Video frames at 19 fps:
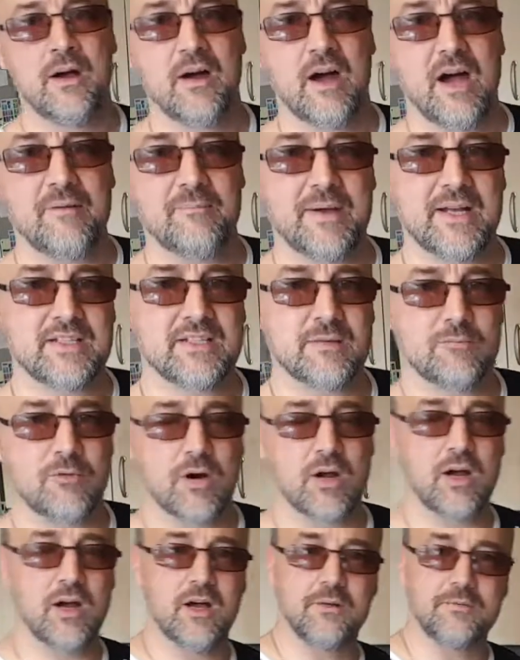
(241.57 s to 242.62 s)
I've made some,
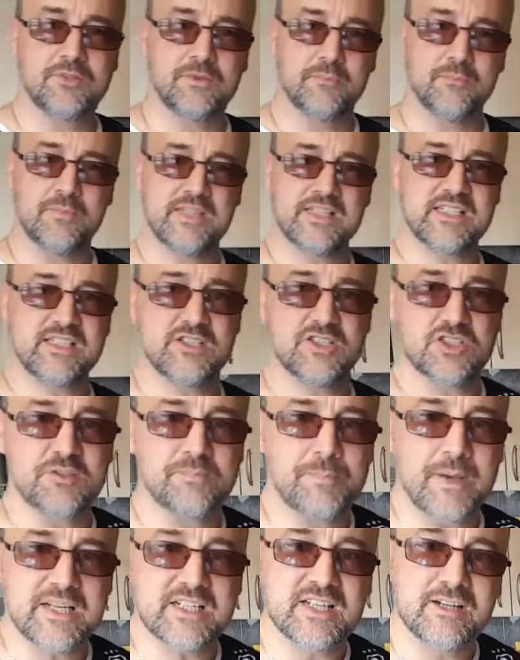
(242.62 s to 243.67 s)
this is just
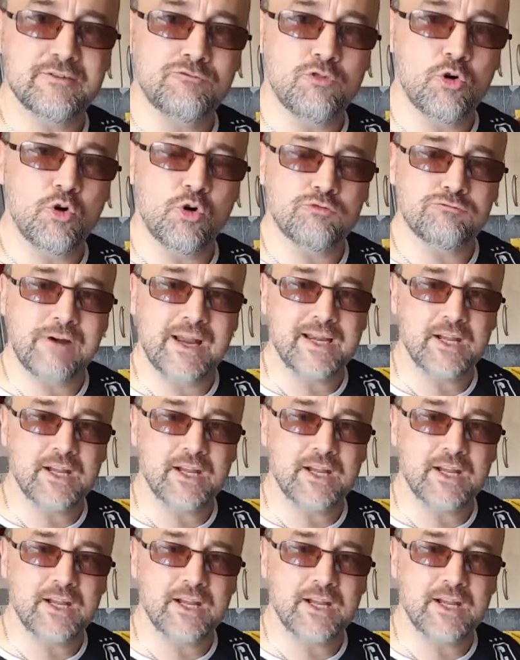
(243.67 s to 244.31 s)
basically raw red